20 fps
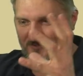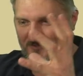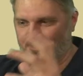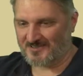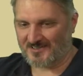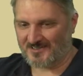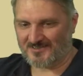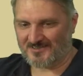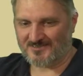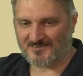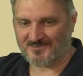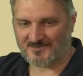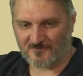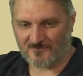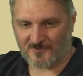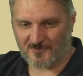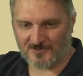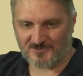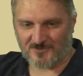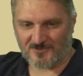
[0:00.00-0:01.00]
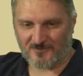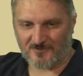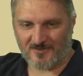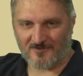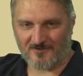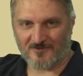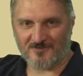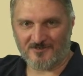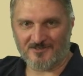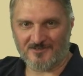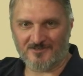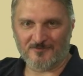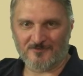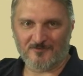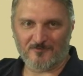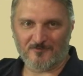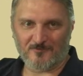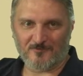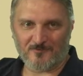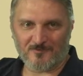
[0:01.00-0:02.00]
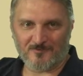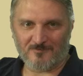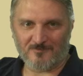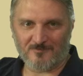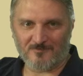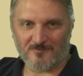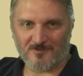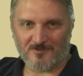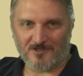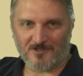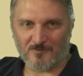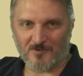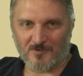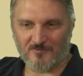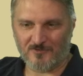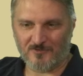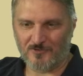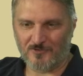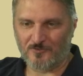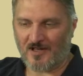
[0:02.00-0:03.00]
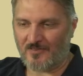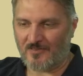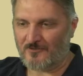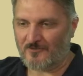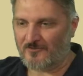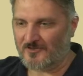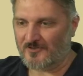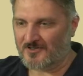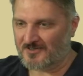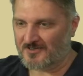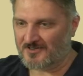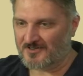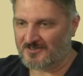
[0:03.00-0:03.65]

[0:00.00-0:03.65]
condensed version, rather, you know, review rather than